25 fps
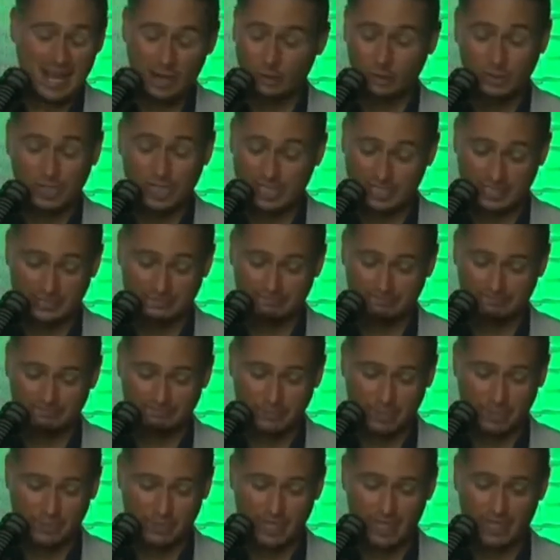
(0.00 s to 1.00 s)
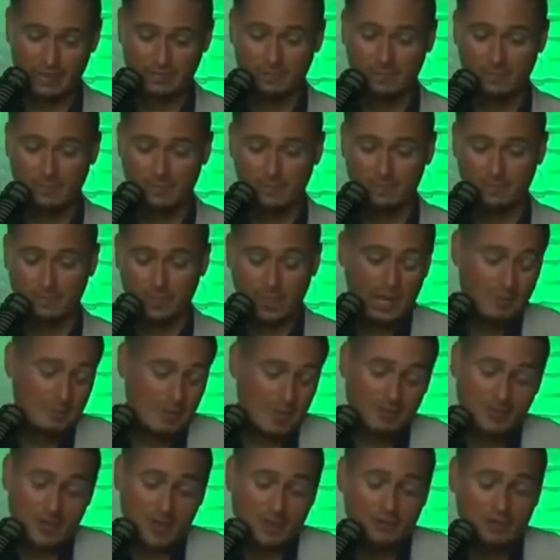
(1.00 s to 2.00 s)
And I don't like it, okay?
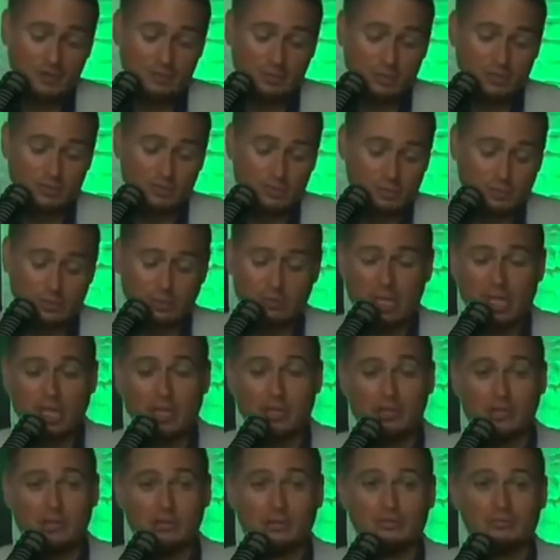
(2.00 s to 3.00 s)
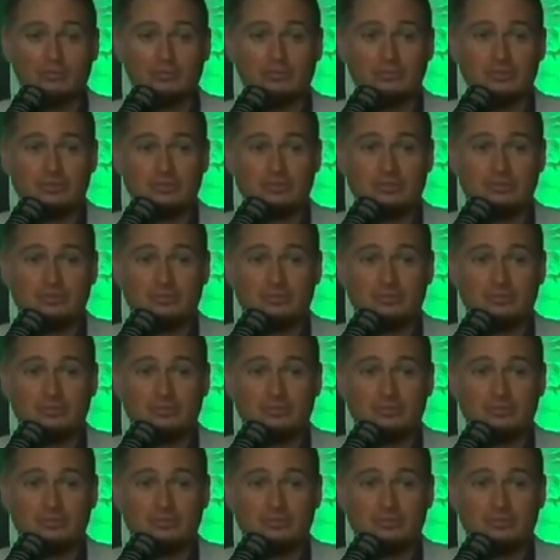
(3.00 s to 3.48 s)
But I'm not there anymore, so what am I going to do?